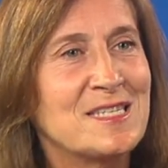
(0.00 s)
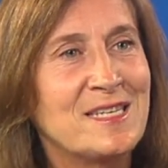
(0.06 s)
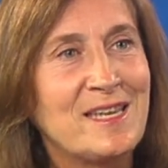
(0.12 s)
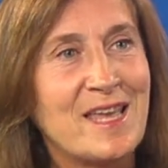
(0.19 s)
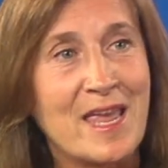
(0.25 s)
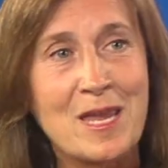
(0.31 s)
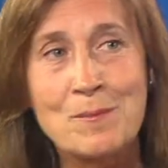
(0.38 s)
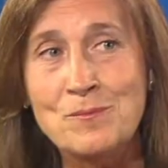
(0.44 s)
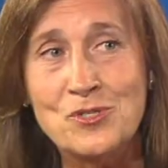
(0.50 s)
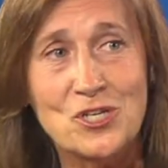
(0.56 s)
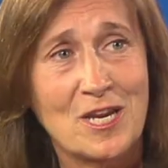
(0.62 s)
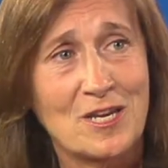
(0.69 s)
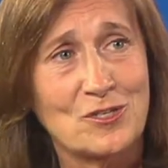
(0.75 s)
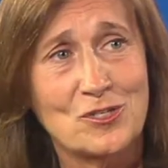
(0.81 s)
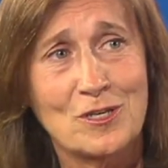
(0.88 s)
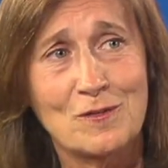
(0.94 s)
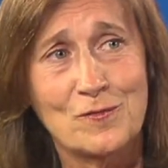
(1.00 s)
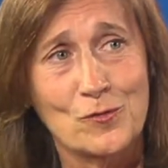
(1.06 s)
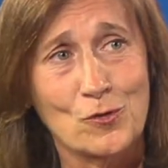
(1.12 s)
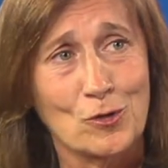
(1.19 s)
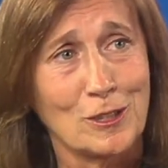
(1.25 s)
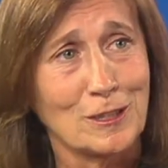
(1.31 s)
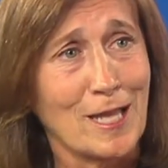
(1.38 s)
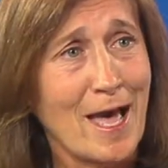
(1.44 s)
game-changing
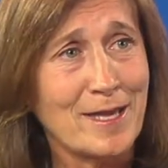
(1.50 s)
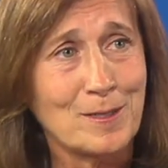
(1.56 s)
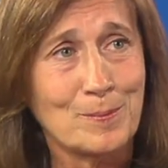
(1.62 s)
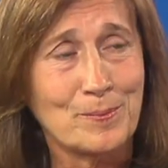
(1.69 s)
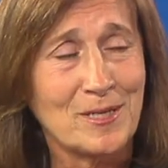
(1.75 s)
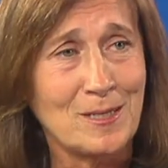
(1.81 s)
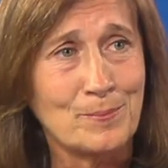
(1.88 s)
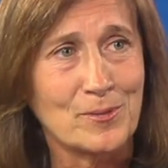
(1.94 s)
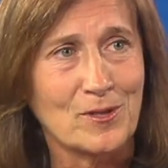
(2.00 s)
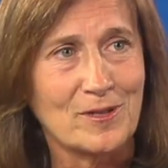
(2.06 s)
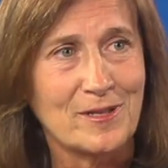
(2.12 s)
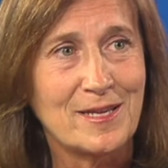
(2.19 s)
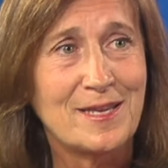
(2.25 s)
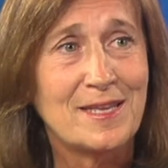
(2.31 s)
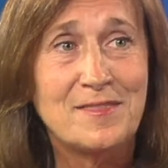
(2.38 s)
for a lot of people.